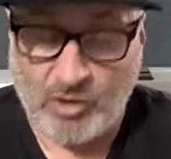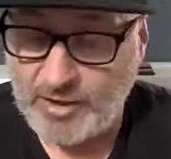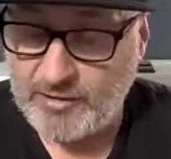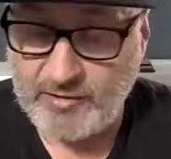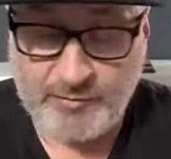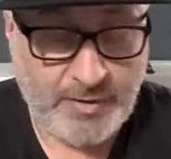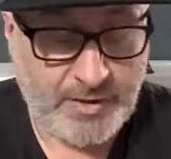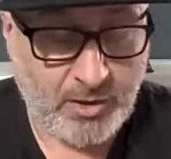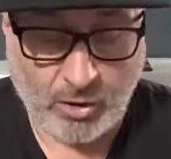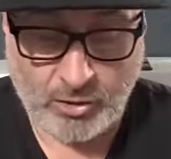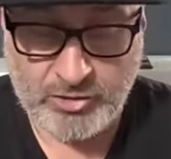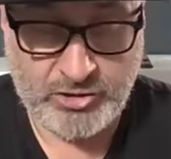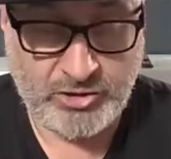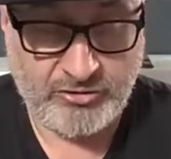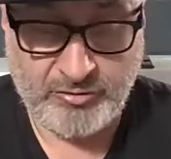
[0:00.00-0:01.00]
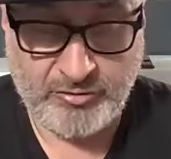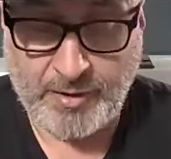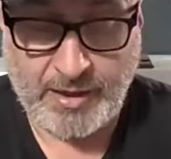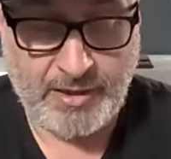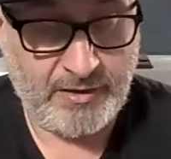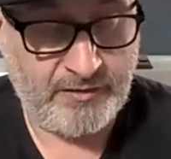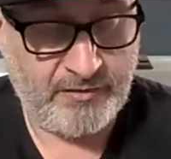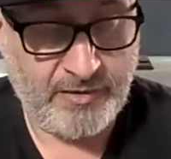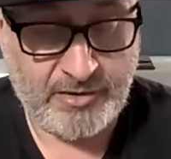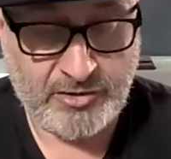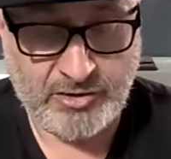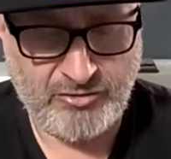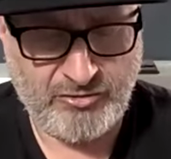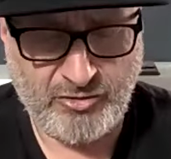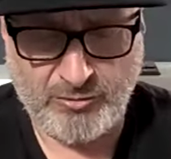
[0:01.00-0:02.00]
to just be conscious about your
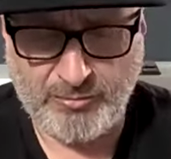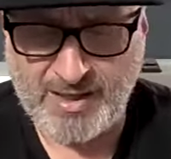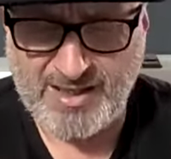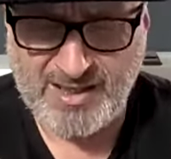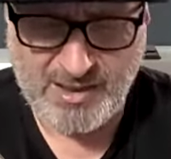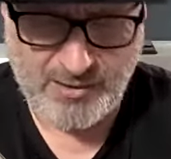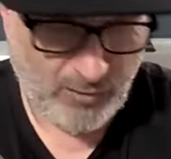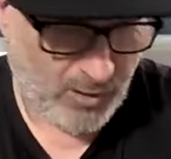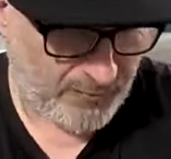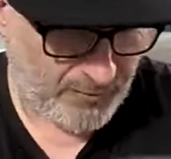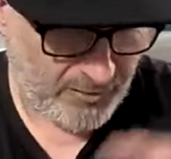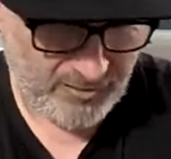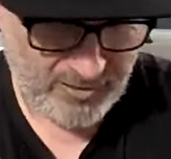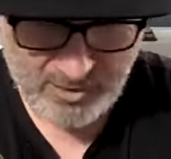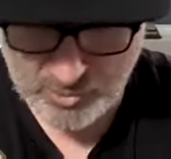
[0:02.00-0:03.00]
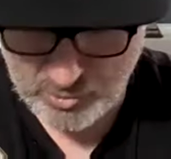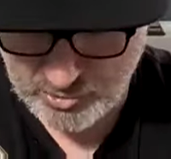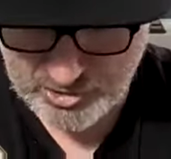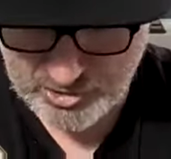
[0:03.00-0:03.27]
decisions you're making rather than just lose